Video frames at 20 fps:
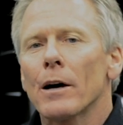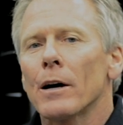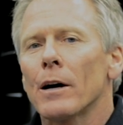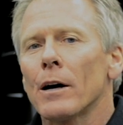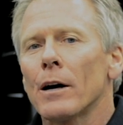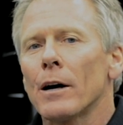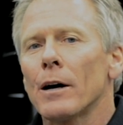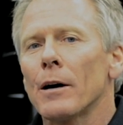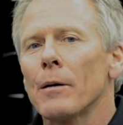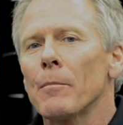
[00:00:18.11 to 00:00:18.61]

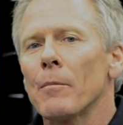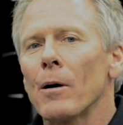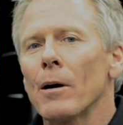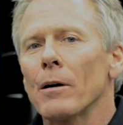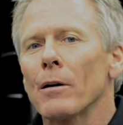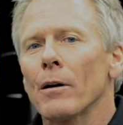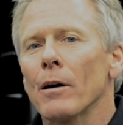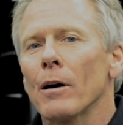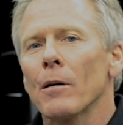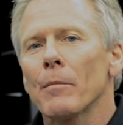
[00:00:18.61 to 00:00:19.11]

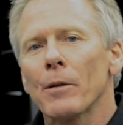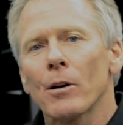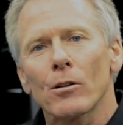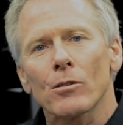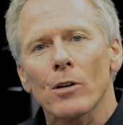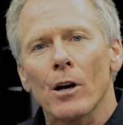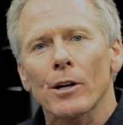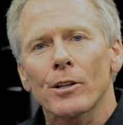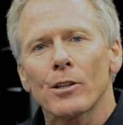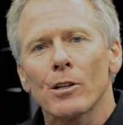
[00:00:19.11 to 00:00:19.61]
I'm here to
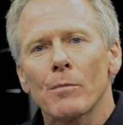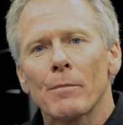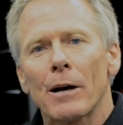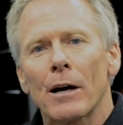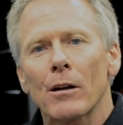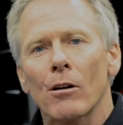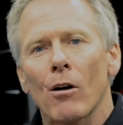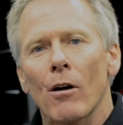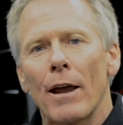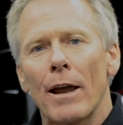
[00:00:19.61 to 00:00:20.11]
talk to you
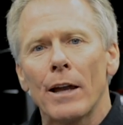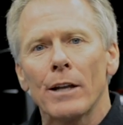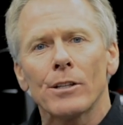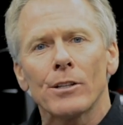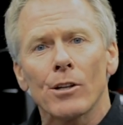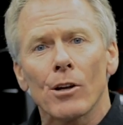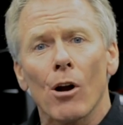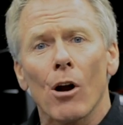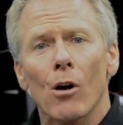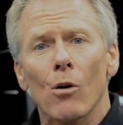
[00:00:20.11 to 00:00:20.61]
about our
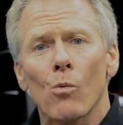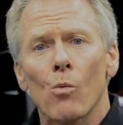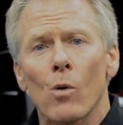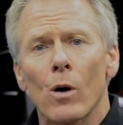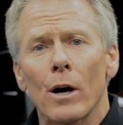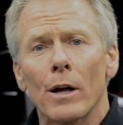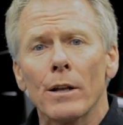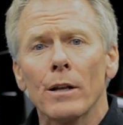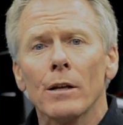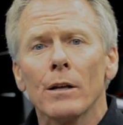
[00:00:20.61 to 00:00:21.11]

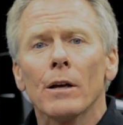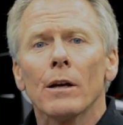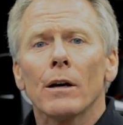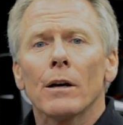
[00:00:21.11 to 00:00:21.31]
ATR-1